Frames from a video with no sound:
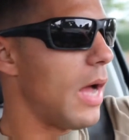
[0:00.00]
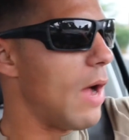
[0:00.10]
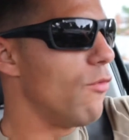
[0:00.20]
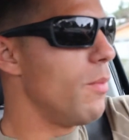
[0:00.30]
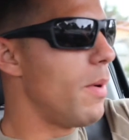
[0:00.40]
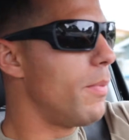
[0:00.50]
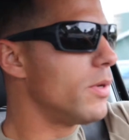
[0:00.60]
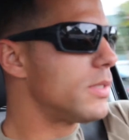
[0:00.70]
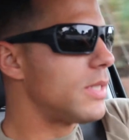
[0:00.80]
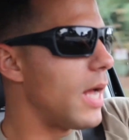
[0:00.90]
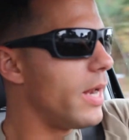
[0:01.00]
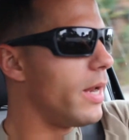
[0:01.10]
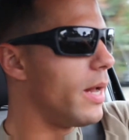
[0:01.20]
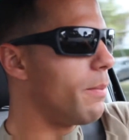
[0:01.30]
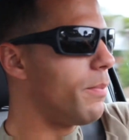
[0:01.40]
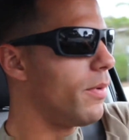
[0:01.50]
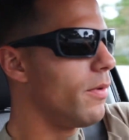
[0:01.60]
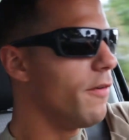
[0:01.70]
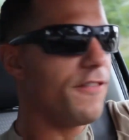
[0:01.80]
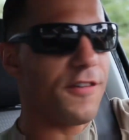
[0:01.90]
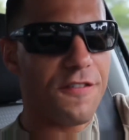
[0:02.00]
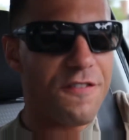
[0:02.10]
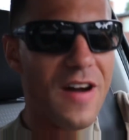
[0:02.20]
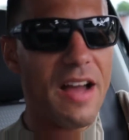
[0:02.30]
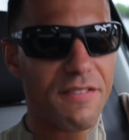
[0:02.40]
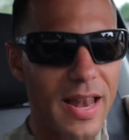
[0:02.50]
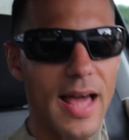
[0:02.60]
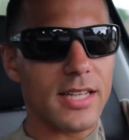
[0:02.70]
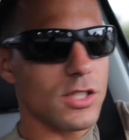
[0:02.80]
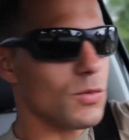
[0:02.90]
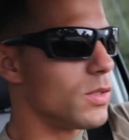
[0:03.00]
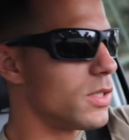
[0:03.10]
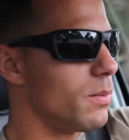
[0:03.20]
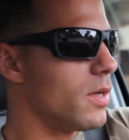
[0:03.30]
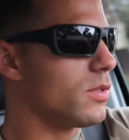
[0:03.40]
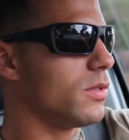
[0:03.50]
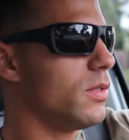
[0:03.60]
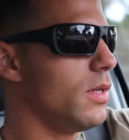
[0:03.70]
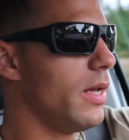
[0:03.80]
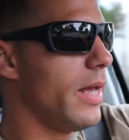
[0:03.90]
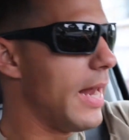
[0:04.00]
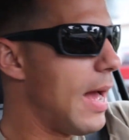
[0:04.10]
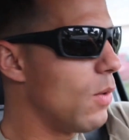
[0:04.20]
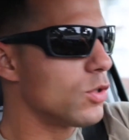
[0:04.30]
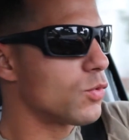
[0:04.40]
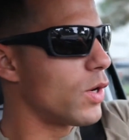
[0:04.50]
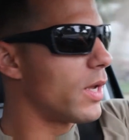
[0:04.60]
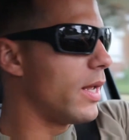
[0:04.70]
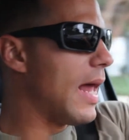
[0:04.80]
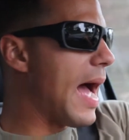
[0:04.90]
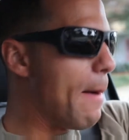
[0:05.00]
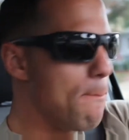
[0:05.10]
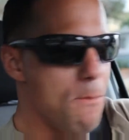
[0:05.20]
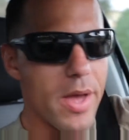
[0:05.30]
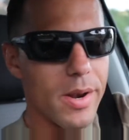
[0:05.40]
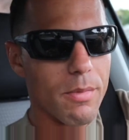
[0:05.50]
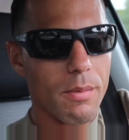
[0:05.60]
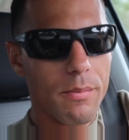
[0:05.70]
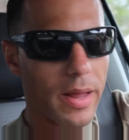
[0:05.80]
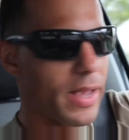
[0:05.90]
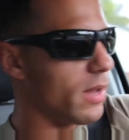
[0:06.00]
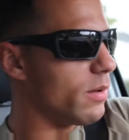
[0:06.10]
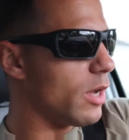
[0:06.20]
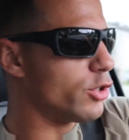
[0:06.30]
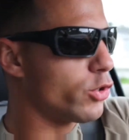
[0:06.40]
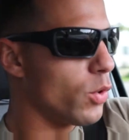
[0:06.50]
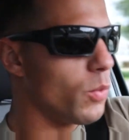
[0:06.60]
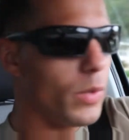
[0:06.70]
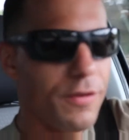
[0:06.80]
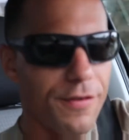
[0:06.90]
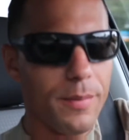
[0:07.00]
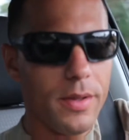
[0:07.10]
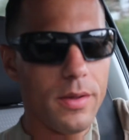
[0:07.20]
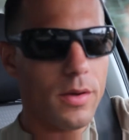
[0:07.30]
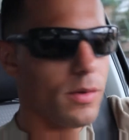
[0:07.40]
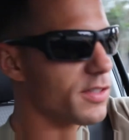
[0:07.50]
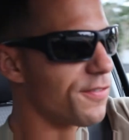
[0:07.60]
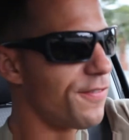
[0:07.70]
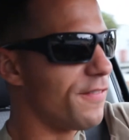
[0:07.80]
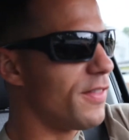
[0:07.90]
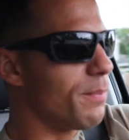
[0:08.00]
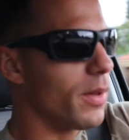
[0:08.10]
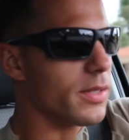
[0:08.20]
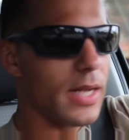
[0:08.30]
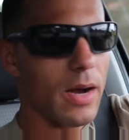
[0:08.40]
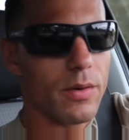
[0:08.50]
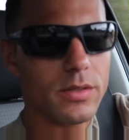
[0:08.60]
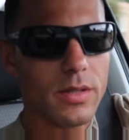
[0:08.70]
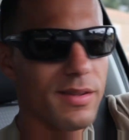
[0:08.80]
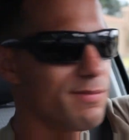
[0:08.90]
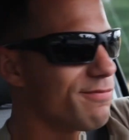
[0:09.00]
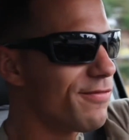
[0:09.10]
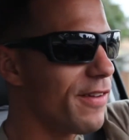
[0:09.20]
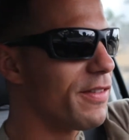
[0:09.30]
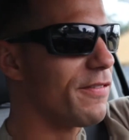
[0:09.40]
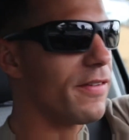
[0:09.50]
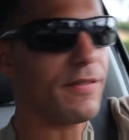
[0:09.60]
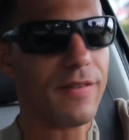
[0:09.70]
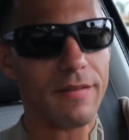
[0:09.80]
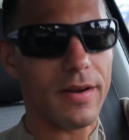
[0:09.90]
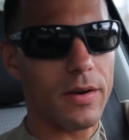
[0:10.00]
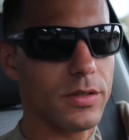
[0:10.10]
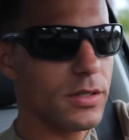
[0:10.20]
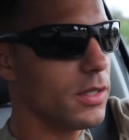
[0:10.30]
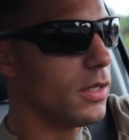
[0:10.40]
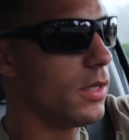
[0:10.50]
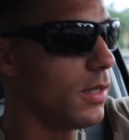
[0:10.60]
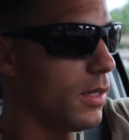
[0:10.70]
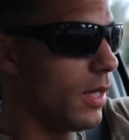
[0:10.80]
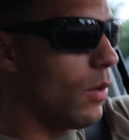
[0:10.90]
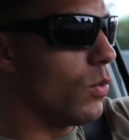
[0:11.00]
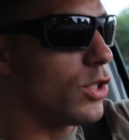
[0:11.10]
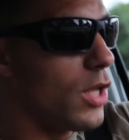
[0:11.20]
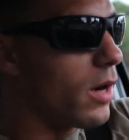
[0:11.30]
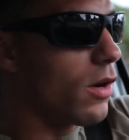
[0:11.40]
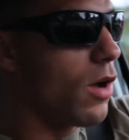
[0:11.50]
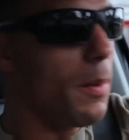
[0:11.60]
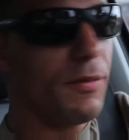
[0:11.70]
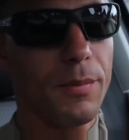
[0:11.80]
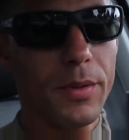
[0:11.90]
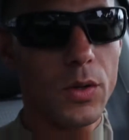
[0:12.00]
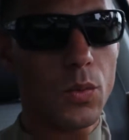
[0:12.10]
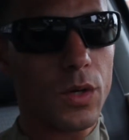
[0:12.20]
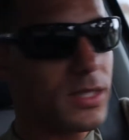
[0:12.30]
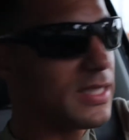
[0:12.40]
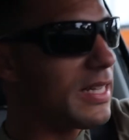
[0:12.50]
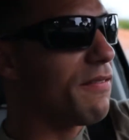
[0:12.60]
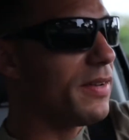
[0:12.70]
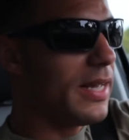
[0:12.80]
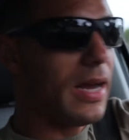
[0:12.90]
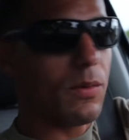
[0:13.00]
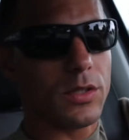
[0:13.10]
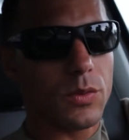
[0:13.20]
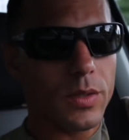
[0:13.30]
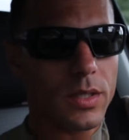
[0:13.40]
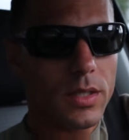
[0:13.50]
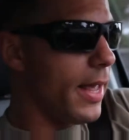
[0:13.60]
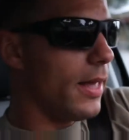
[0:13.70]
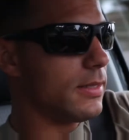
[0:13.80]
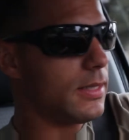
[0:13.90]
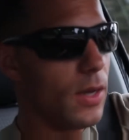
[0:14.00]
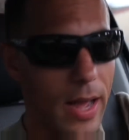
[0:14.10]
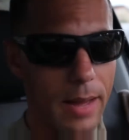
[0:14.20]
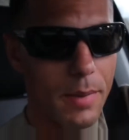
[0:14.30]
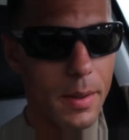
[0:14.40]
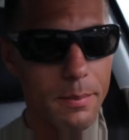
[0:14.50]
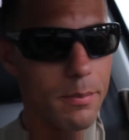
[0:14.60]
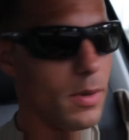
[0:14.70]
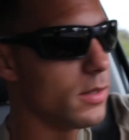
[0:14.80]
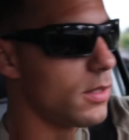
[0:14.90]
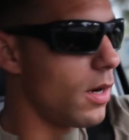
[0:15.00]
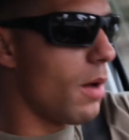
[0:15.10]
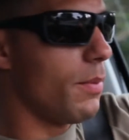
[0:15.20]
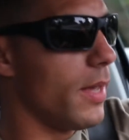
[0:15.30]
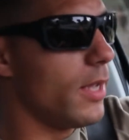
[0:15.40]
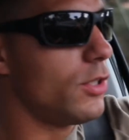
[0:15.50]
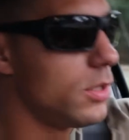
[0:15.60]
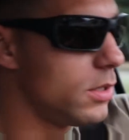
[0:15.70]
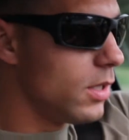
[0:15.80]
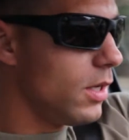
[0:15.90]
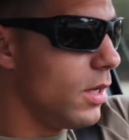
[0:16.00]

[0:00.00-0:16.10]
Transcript: I remember signing up for five classes one semester, and I was working a minimum, like a, a short week for me was 50 plus hours, like 50, 55 hours. It was not uncommon for me to work 70 hours a week and still had my military obligation